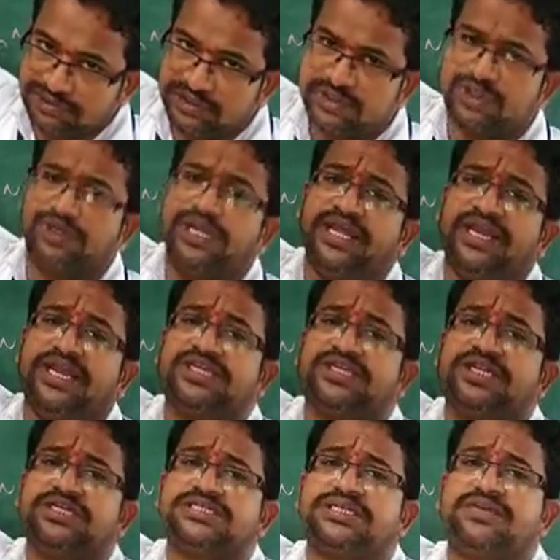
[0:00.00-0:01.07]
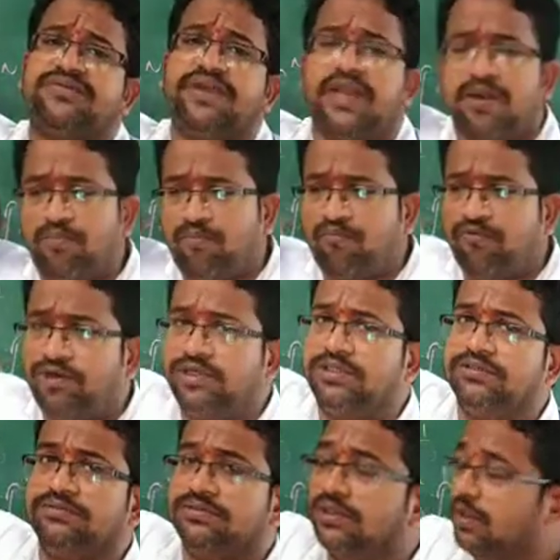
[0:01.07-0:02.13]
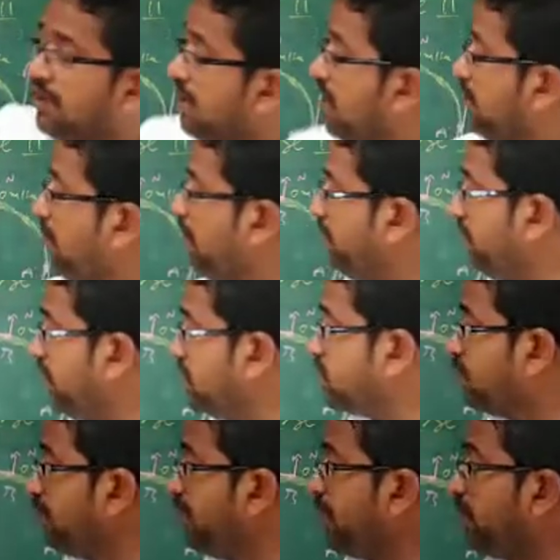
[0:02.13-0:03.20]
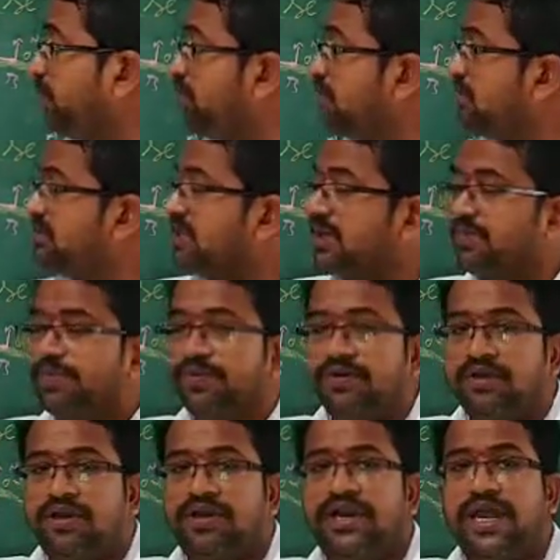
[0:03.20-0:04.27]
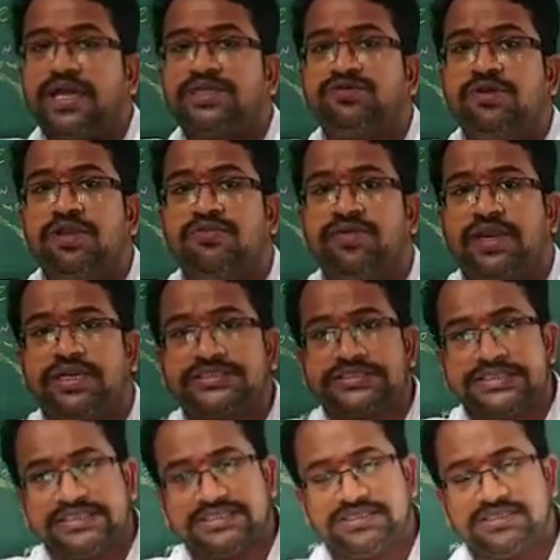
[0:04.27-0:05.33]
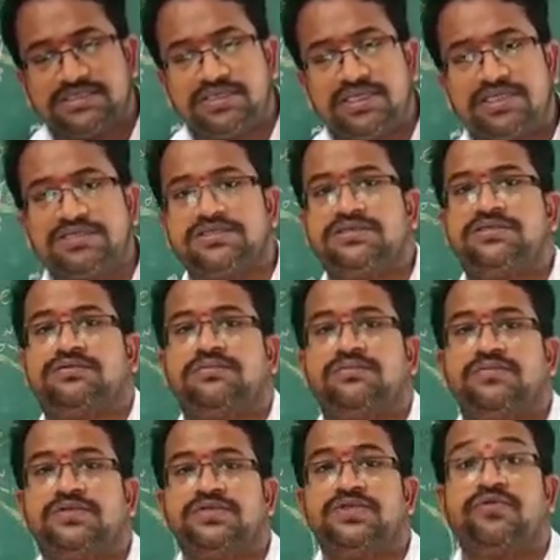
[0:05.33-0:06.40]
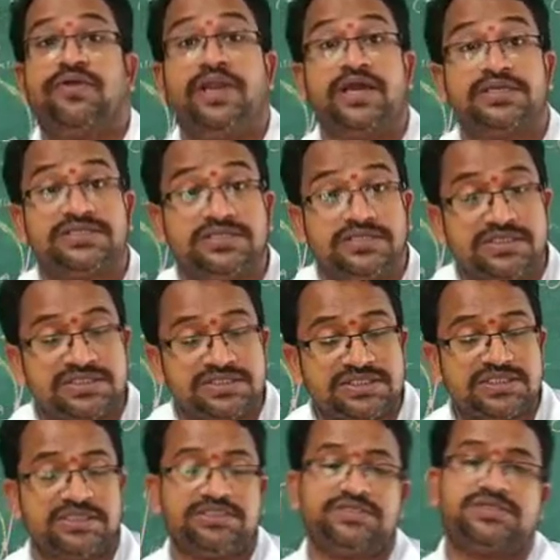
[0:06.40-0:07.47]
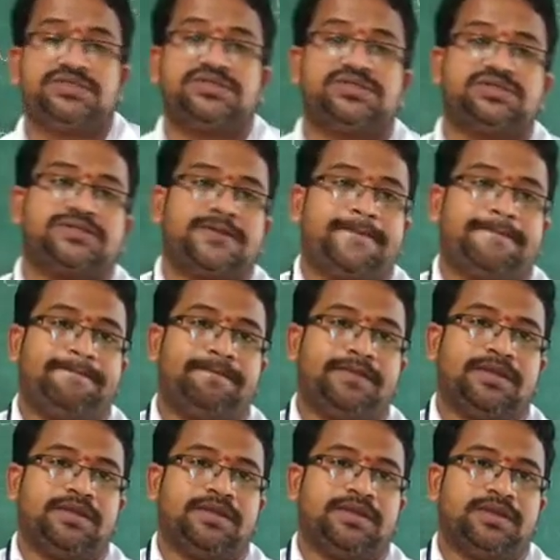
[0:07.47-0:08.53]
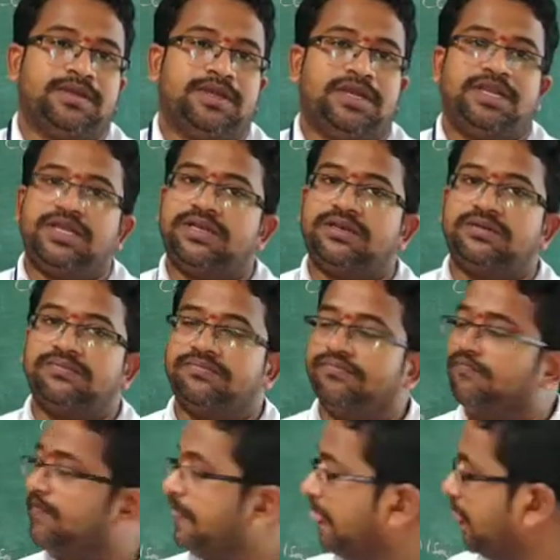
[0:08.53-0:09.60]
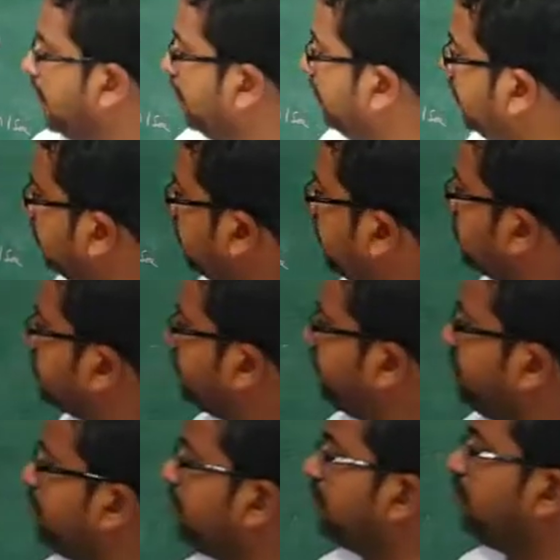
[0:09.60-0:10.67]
So direction is given upward, but when it is going towards up, gradually velocity is decreasing. So velocity is changes. Clear? But in the case of here,